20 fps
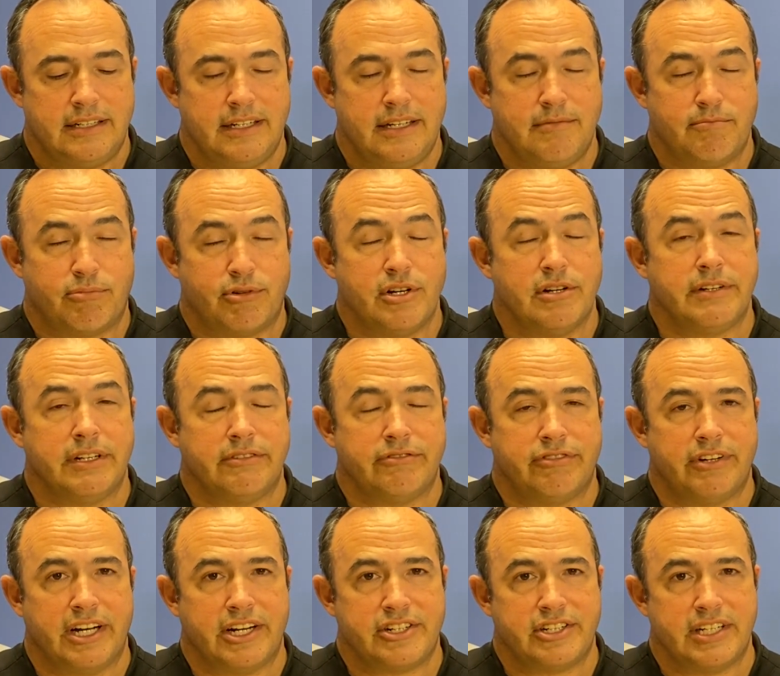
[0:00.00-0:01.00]
improving
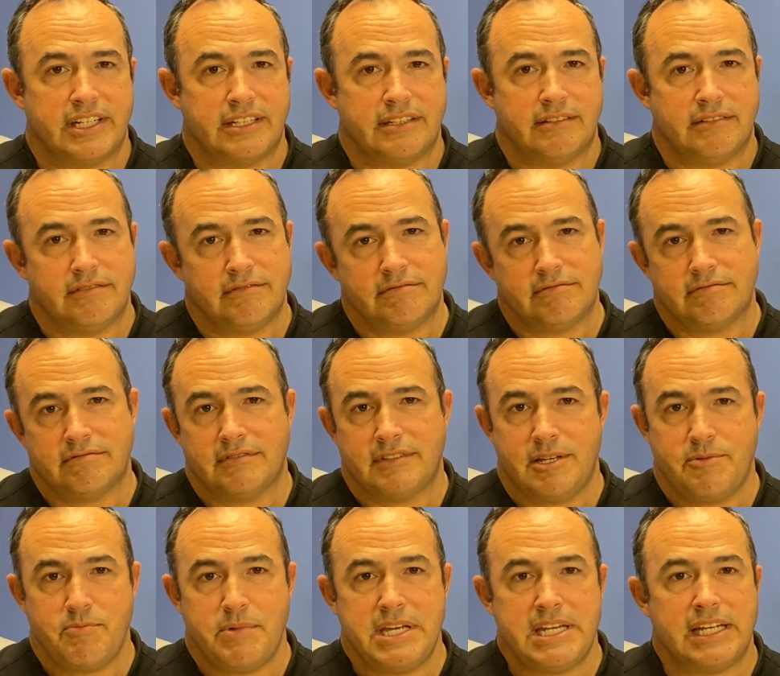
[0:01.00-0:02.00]
function
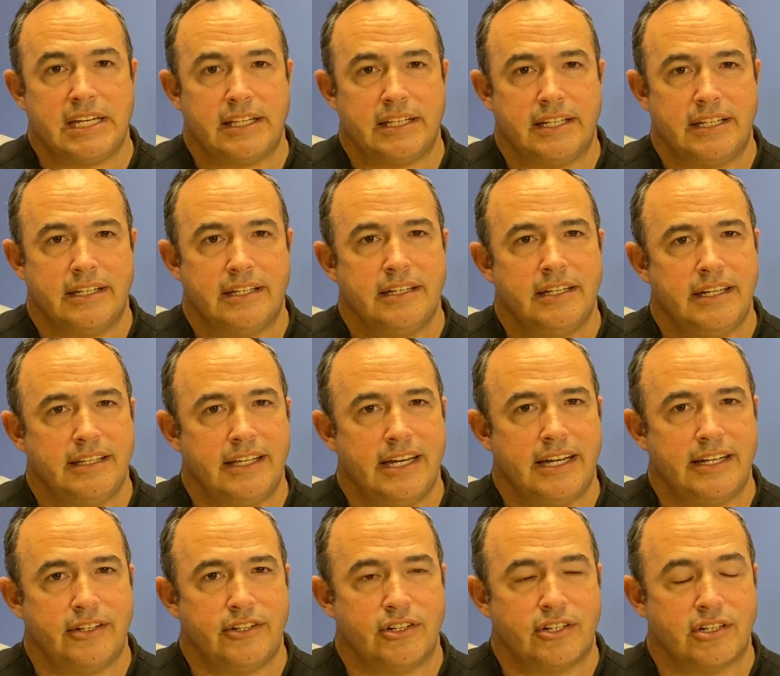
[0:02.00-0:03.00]
immediately in
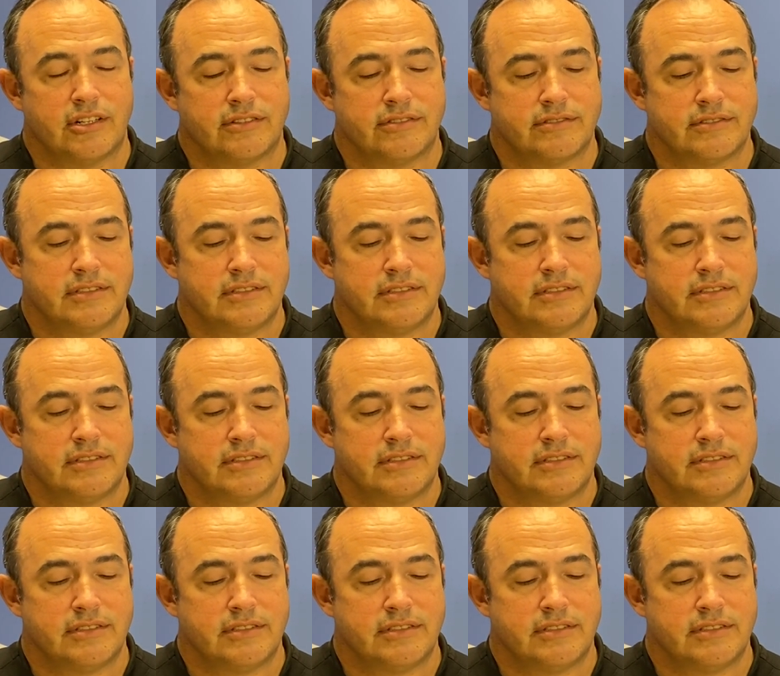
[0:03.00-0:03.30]
that nerve.